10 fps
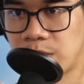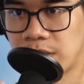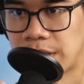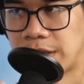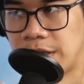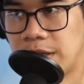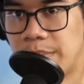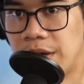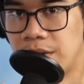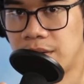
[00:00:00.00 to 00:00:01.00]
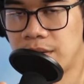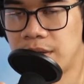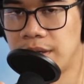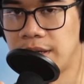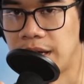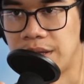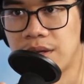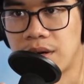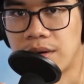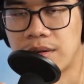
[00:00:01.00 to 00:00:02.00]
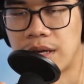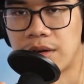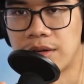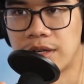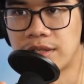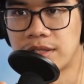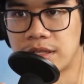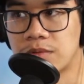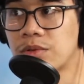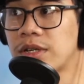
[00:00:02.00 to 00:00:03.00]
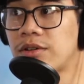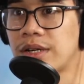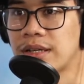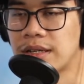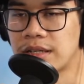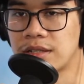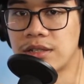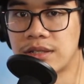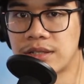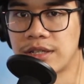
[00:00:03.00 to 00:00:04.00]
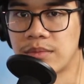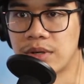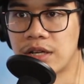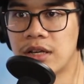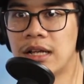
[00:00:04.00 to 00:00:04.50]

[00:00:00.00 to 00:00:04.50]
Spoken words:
that they'd get better, and they are now, and it's really great. It's good to see. But